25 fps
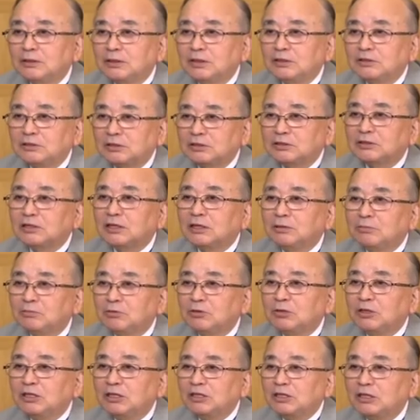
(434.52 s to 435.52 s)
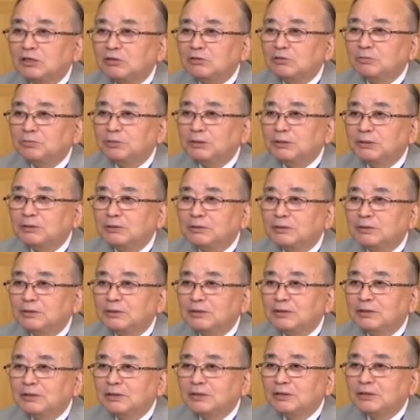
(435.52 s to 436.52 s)
It's the same with Indian rupee.
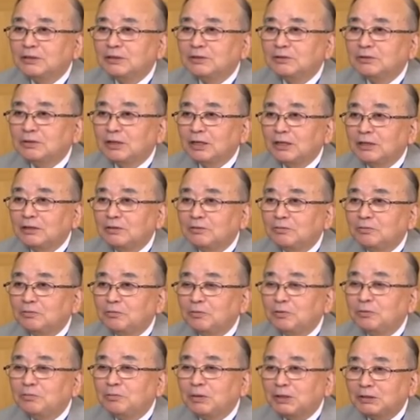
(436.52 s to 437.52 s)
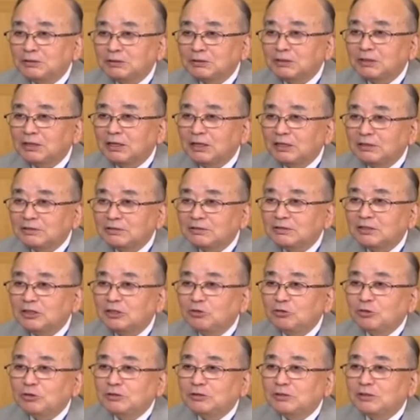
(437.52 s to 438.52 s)
Okay? We must get the
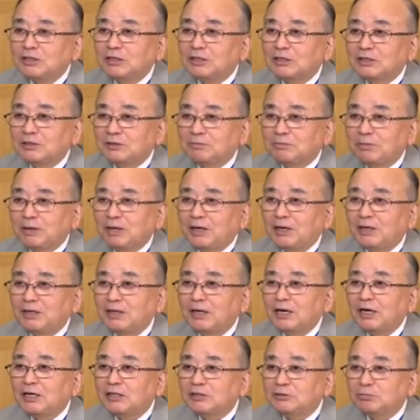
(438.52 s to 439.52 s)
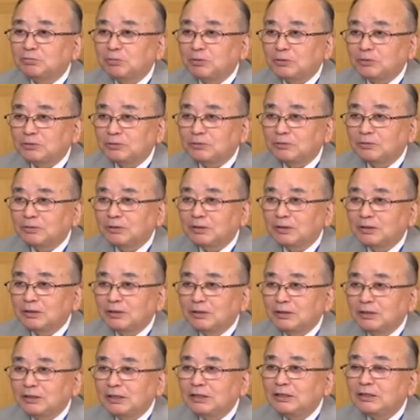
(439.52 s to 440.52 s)
US dollar by export.
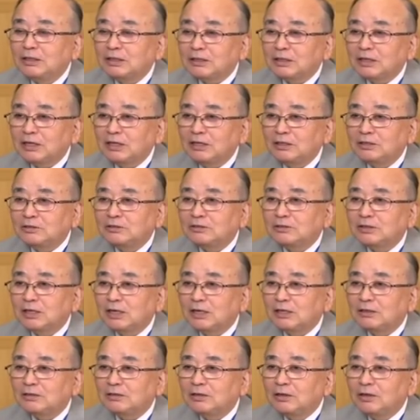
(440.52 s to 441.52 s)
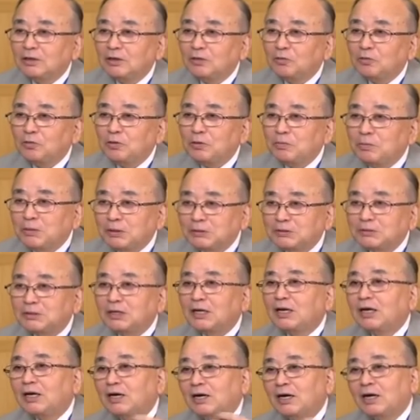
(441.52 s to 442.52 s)
In the case that we
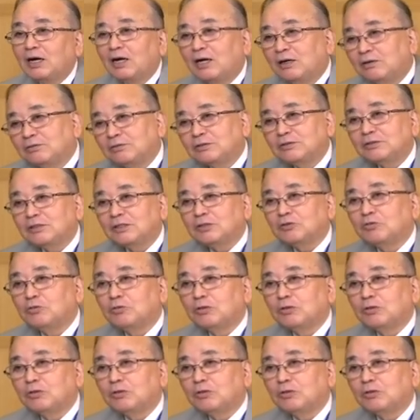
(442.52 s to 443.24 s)
must enhance the